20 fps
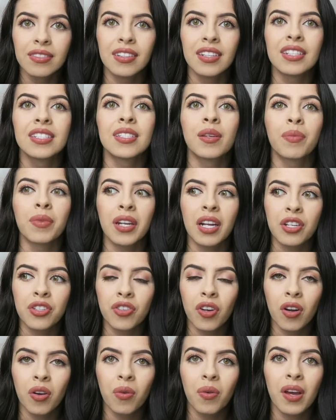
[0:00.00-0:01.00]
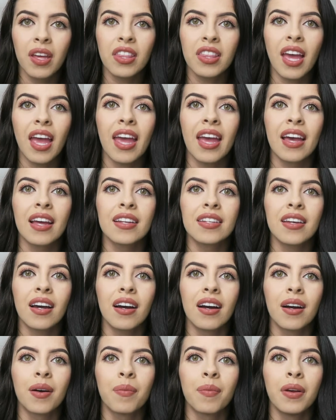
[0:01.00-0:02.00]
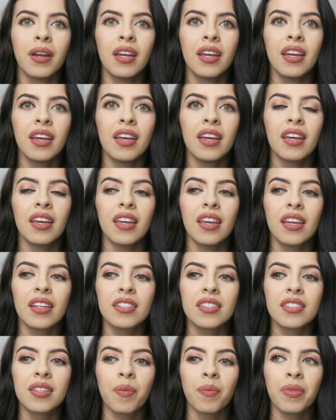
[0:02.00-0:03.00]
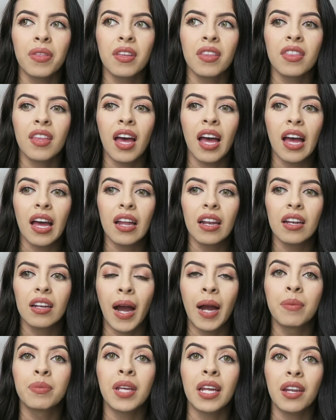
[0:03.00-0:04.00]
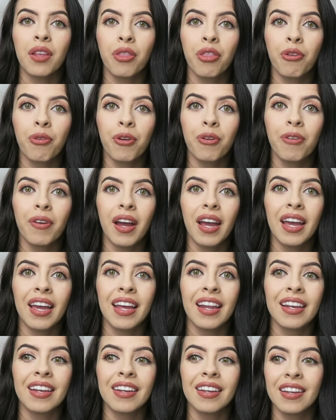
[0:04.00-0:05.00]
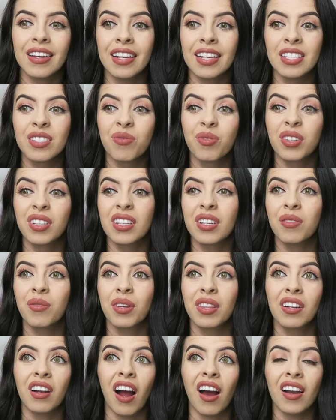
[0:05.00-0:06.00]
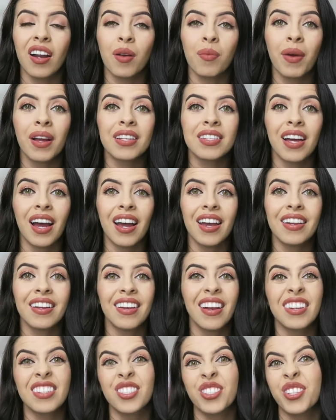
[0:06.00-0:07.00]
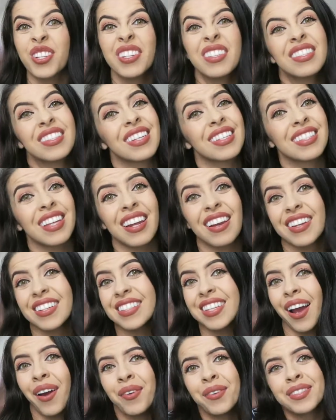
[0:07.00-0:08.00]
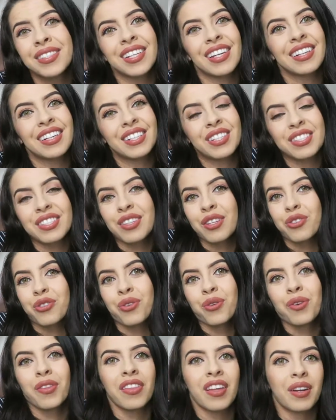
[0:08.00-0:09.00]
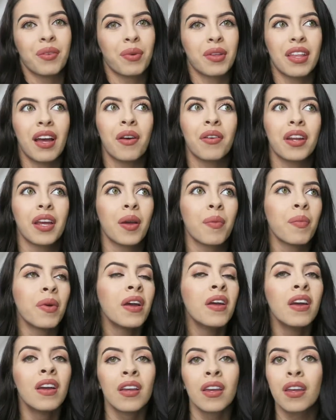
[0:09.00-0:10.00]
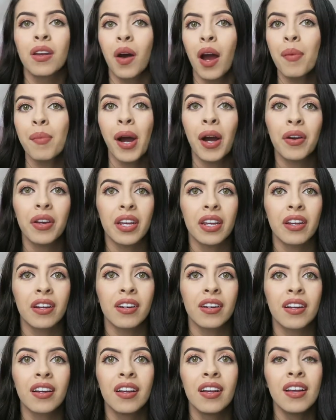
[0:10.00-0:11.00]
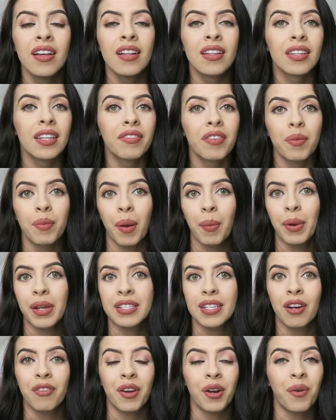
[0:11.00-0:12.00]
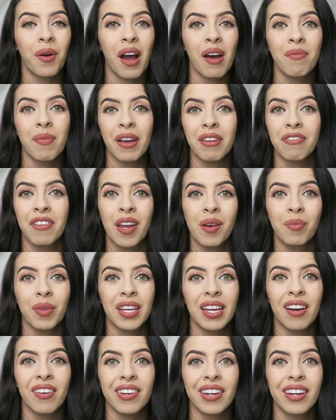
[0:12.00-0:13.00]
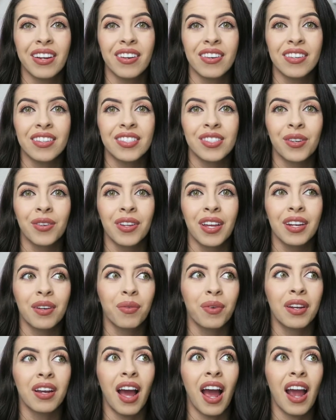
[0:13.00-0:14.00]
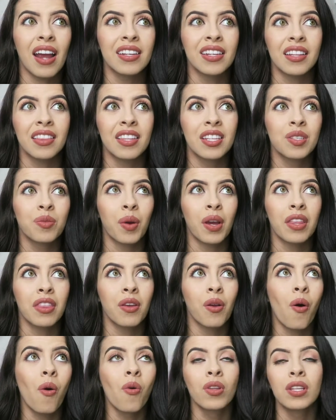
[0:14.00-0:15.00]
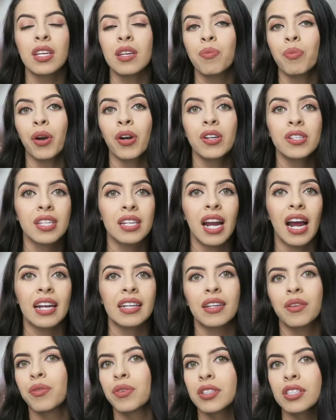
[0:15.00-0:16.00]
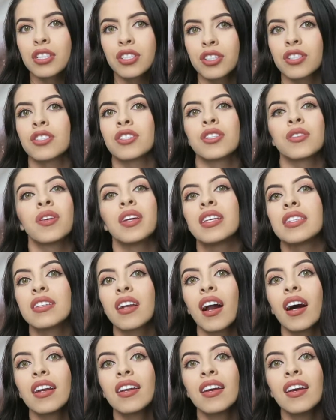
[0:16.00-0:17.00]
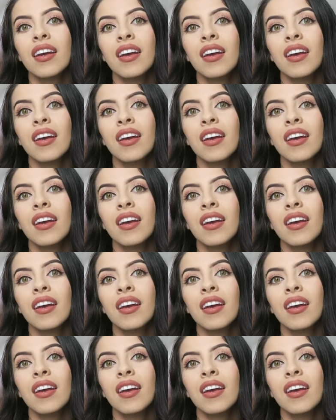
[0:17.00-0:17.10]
It's something I struggle with, and it's something that I'm getting through, and it's really with God on my side. And as cheesy as that sounds, like, it's the truth. Like, without him, you know, I'm out here living by myself. I don't have my family out here. So like when I get this way, the only person I can really turn to is God.